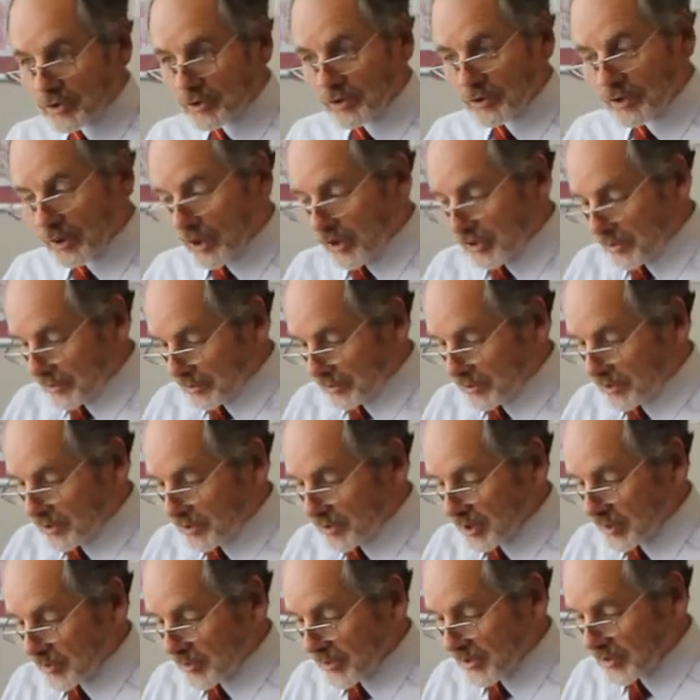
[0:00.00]
what is the
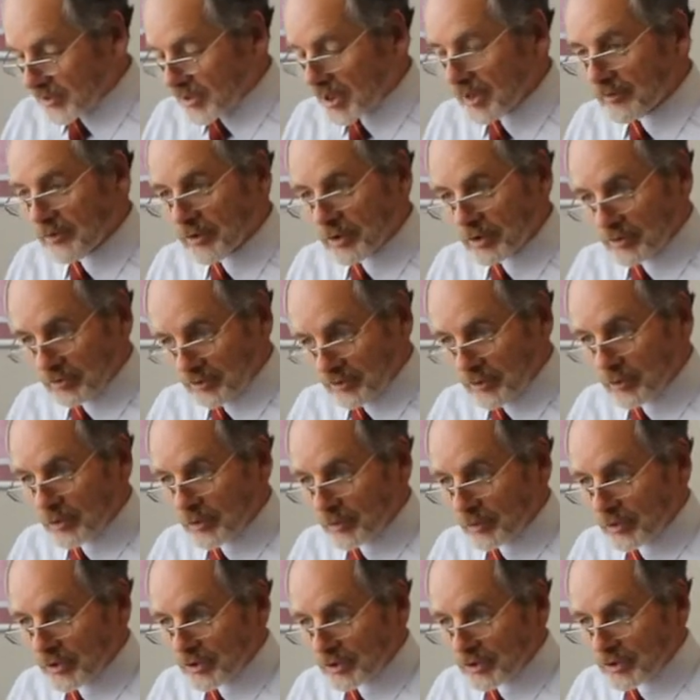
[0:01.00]
difference between Back
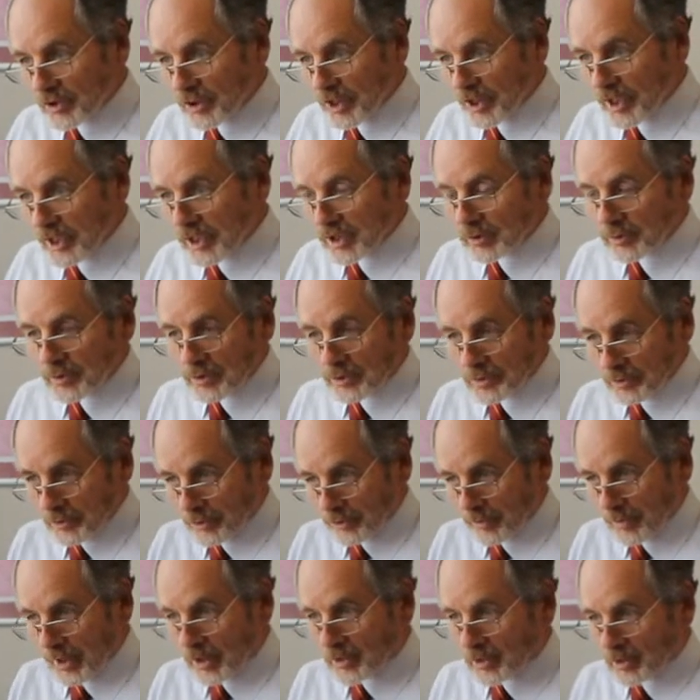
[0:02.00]
In Motion and other
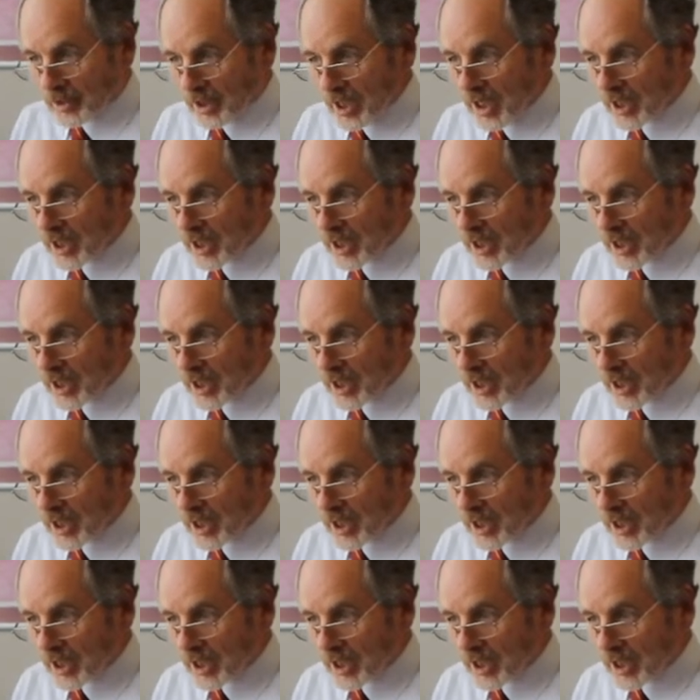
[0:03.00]
physio